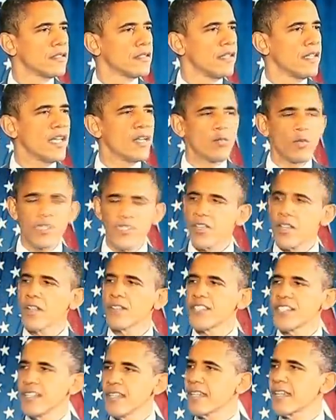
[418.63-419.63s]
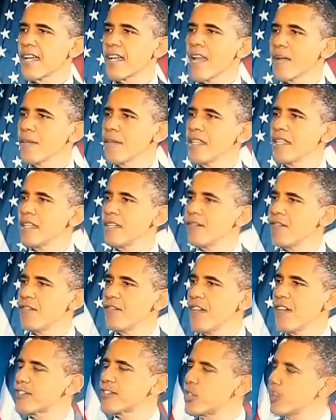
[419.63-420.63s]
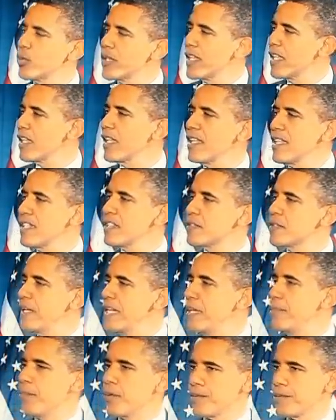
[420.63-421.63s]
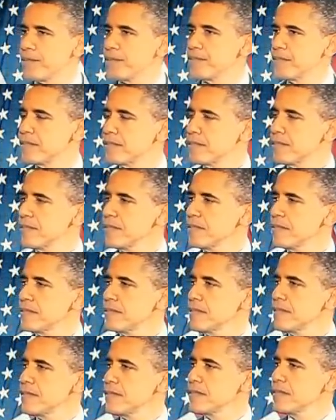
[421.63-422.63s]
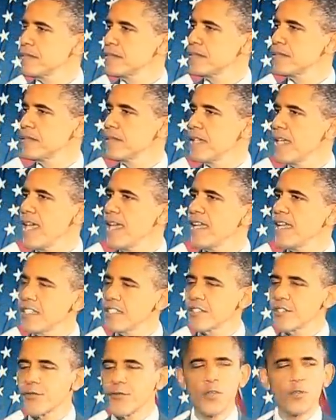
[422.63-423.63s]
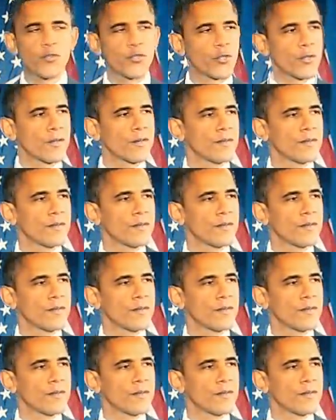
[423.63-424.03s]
It results in an economy that invests too little in its people and in its future.